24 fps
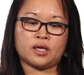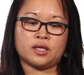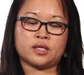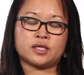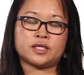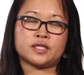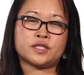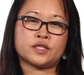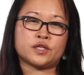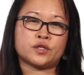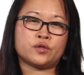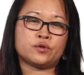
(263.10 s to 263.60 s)

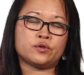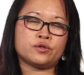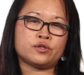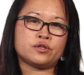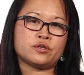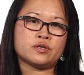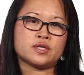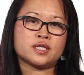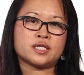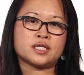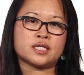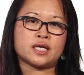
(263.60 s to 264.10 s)
This is a
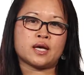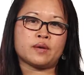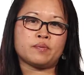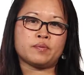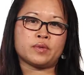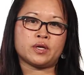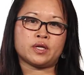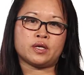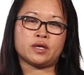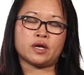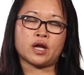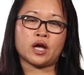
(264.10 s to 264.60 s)
crucial step
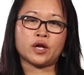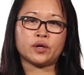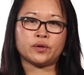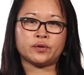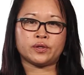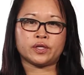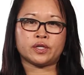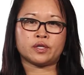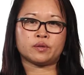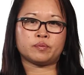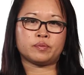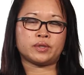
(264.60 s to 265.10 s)
in not
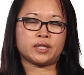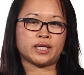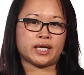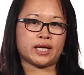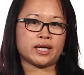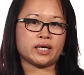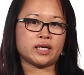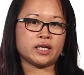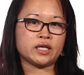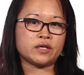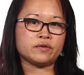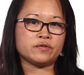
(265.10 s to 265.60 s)
only the
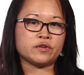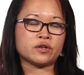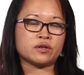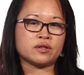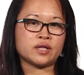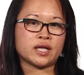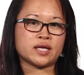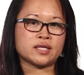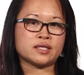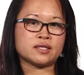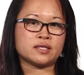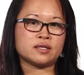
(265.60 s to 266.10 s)
planning of your
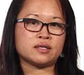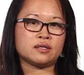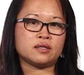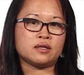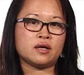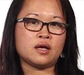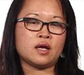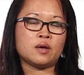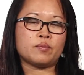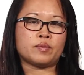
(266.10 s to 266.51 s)
lesson,